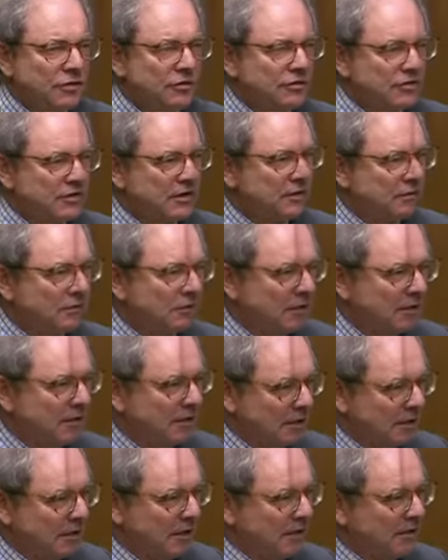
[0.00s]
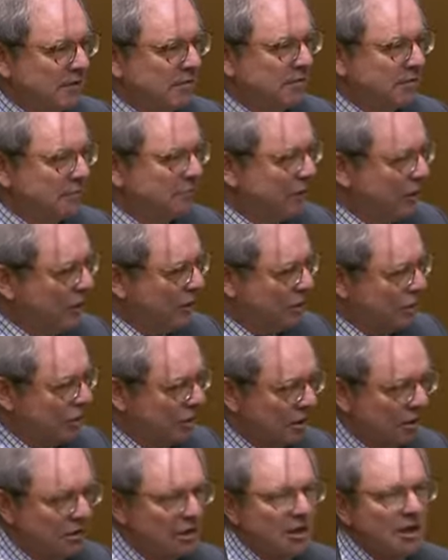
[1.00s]
Selkirk and
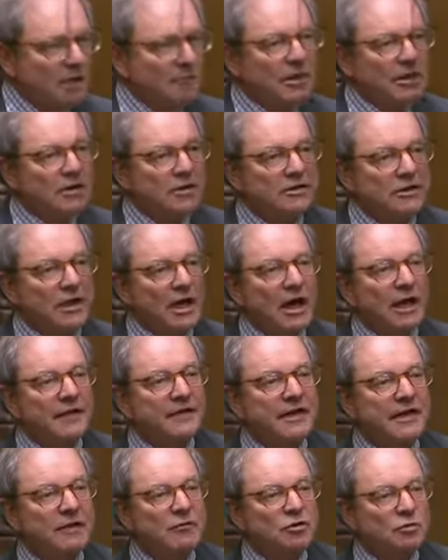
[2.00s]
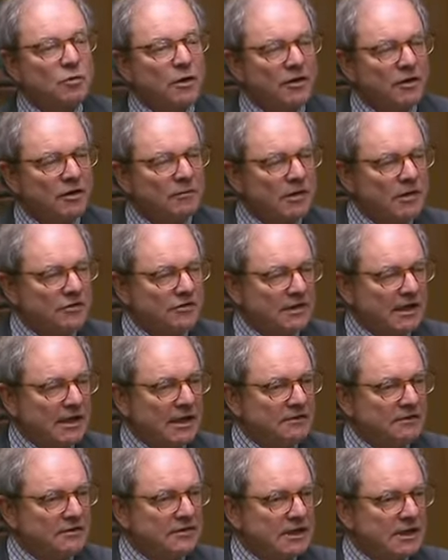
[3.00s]
Berwickshire, because I think it was one of the most
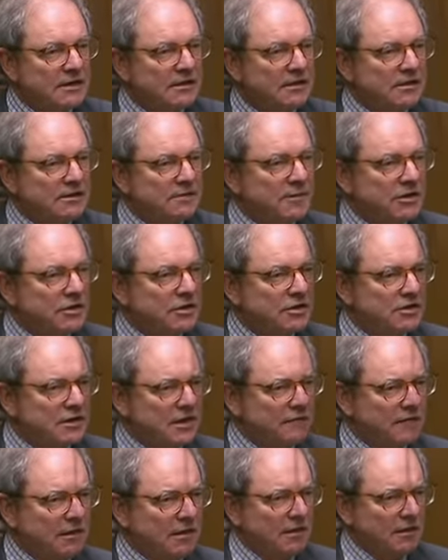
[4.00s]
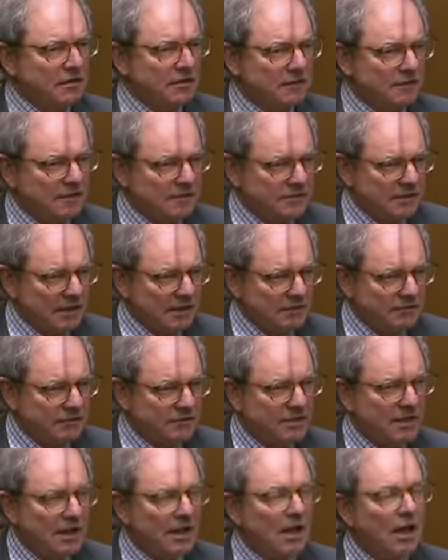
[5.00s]
outstanding speeches I've heard in this House.
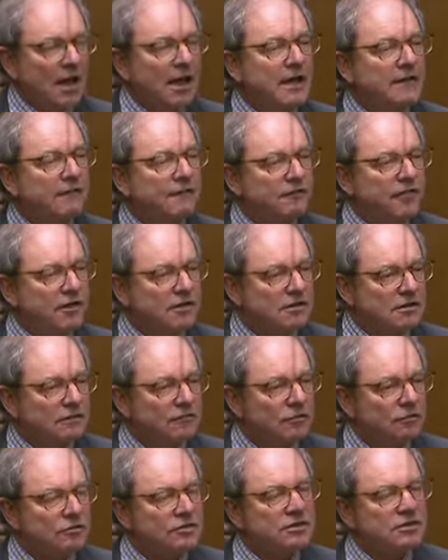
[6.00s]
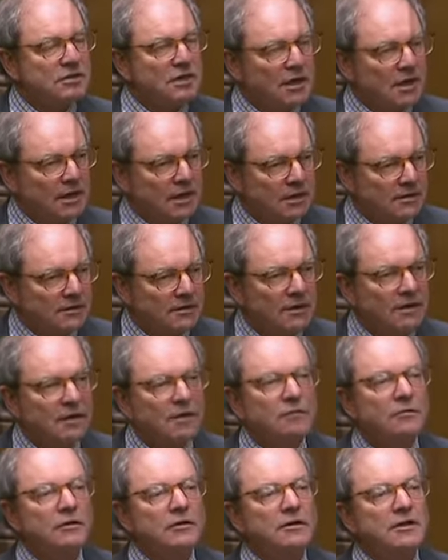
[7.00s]
I first of all start
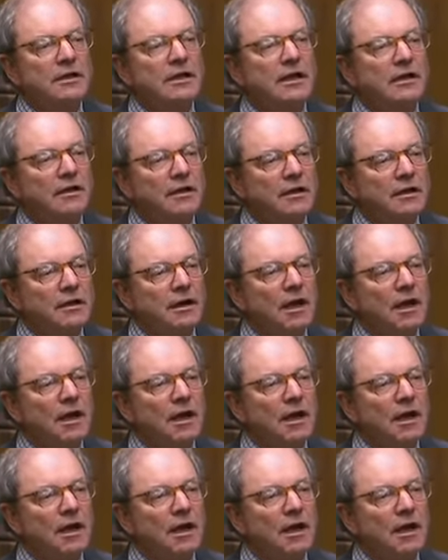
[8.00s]
with declaring